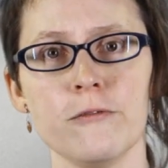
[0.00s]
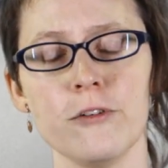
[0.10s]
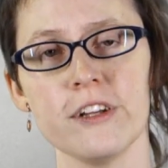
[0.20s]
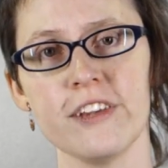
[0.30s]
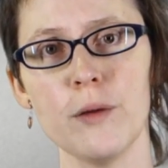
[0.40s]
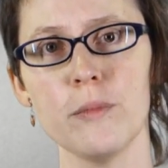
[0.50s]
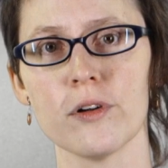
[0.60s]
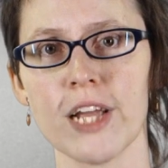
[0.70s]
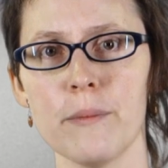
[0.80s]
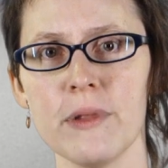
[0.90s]
For example,
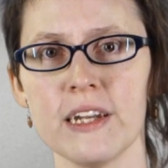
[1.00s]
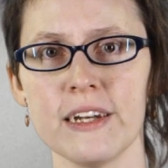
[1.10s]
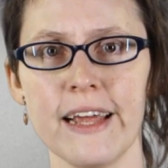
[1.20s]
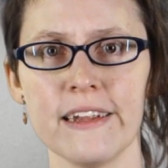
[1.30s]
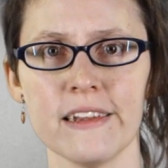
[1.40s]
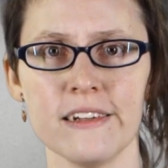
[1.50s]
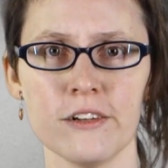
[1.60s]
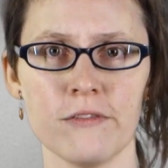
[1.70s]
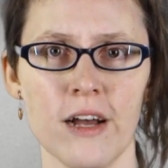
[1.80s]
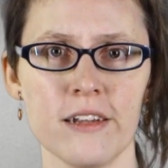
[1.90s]
Kaplan and Henlon
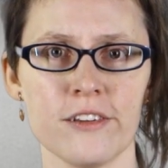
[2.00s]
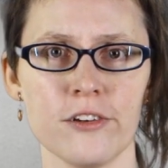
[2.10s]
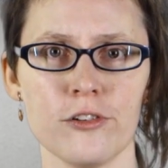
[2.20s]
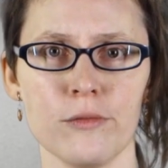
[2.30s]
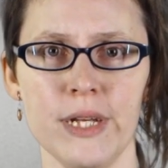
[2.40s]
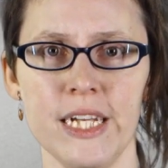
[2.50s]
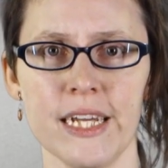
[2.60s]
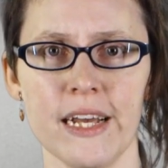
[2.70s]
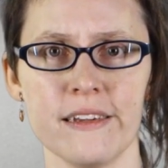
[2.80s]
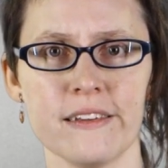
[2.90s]
define social
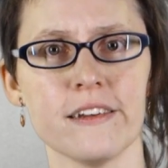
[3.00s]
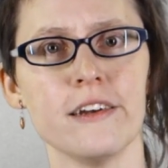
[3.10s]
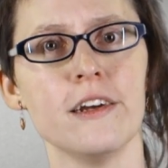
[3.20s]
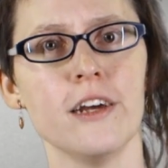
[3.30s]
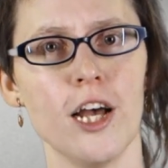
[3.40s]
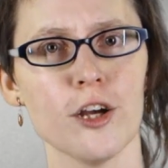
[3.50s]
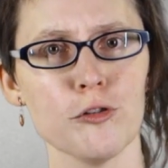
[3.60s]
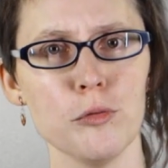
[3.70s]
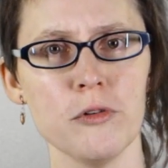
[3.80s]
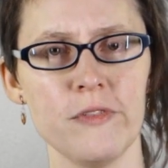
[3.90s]
media as a
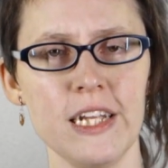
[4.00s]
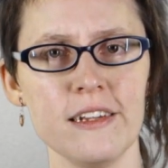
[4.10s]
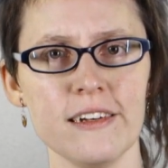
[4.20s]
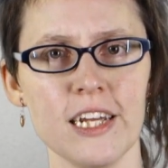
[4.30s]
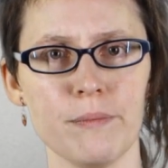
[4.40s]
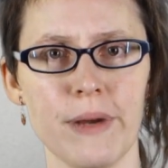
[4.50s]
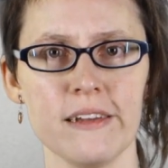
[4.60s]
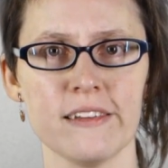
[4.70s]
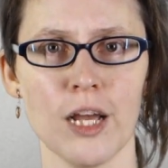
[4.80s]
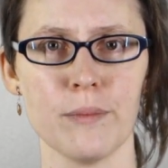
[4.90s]
group of
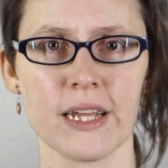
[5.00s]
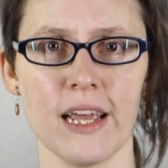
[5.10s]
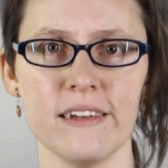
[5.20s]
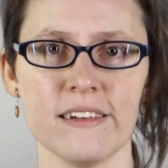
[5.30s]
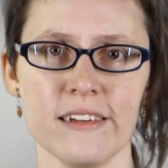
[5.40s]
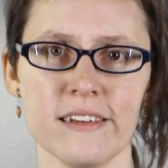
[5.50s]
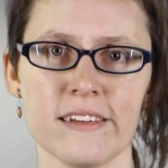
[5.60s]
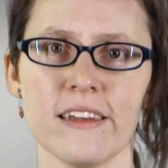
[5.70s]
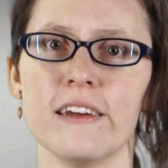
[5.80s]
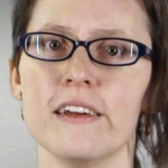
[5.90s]
internet-based
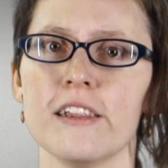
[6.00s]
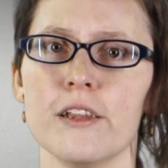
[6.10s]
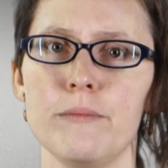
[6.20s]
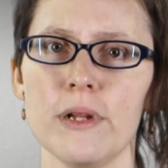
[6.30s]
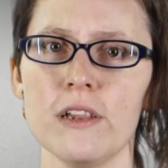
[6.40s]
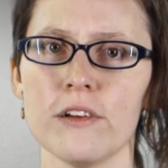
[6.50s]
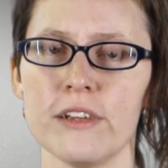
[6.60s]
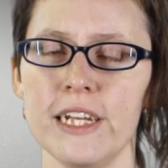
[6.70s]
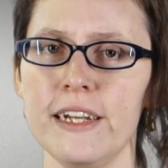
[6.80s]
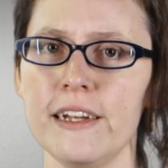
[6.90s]
applications that build on
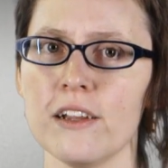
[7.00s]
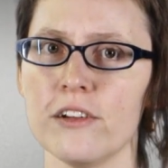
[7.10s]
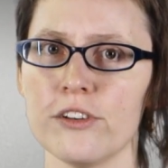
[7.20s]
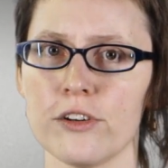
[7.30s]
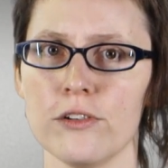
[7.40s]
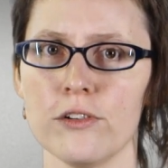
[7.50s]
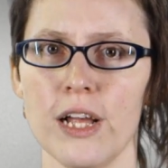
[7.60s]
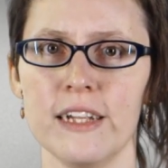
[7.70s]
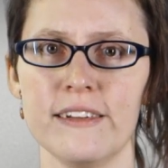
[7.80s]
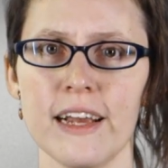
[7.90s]
the ideological
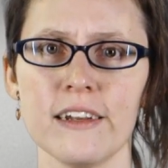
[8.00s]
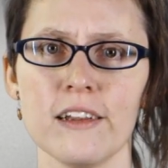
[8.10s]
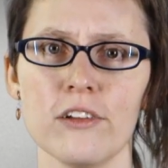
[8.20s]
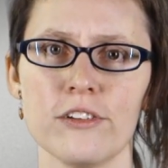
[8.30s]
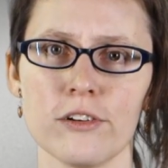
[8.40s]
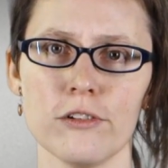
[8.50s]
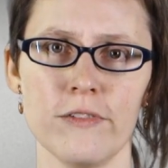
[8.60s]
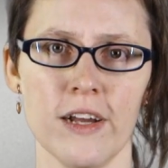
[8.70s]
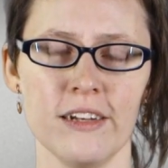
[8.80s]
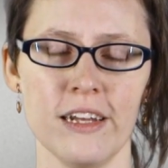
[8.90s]
and technological
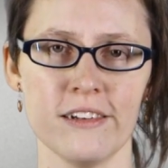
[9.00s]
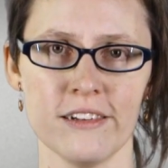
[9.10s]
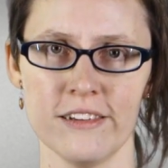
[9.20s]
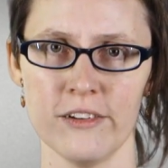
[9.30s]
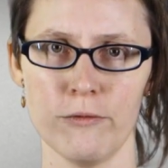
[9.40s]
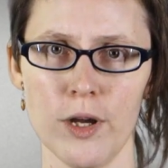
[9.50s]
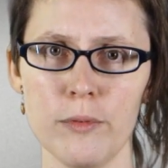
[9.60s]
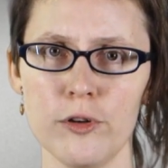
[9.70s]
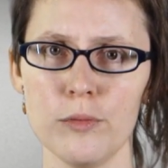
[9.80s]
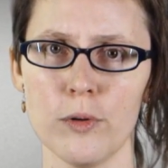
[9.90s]
foundations of
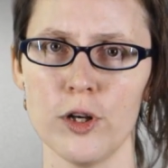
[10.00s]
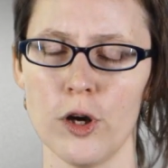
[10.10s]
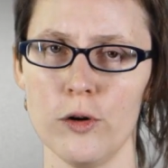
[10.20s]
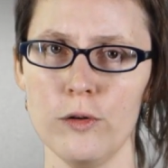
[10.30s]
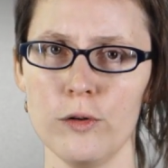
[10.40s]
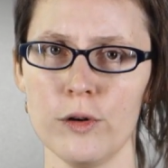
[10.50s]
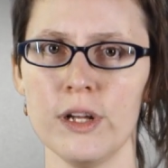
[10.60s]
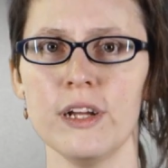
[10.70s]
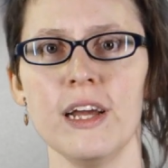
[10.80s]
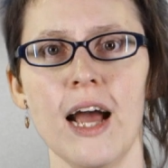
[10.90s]
Web 2.0
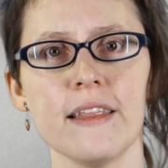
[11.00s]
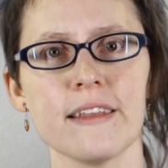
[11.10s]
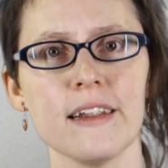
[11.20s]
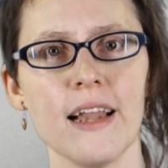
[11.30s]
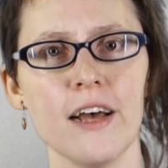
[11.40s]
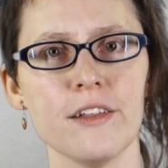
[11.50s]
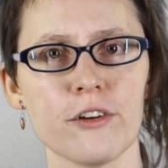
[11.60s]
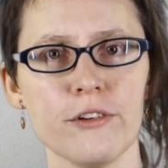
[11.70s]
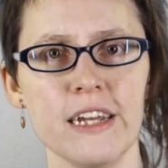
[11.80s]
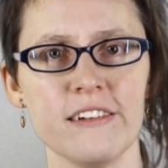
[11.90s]
and that allow the
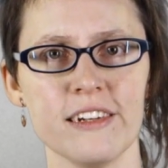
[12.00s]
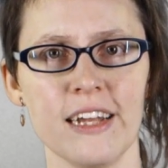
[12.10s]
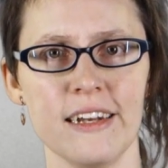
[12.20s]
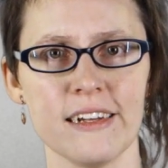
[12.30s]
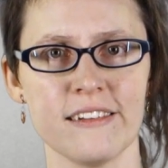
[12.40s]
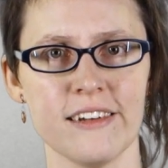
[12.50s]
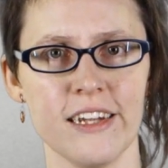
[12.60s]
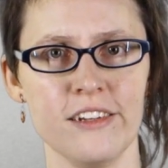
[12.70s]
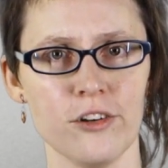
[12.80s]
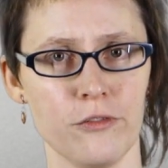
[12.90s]
creation and
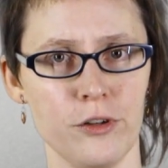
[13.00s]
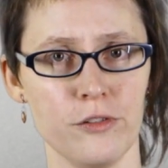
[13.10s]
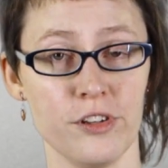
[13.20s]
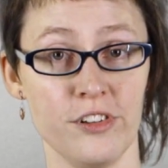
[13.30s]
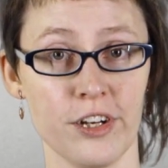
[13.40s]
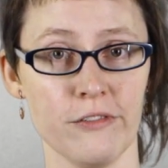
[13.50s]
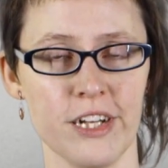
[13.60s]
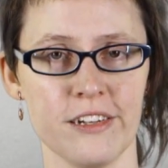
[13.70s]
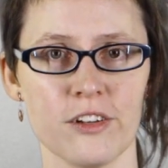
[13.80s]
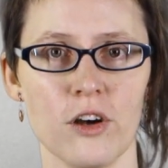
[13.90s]
exchange of
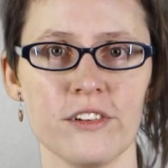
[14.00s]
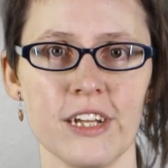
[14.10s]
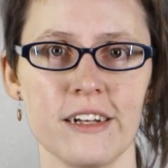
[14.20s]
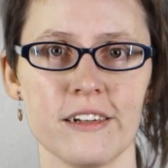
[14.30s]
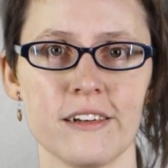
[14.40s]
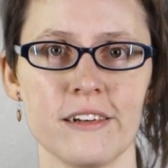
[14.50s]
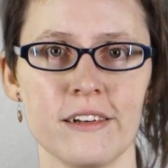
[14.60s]
user-generated content.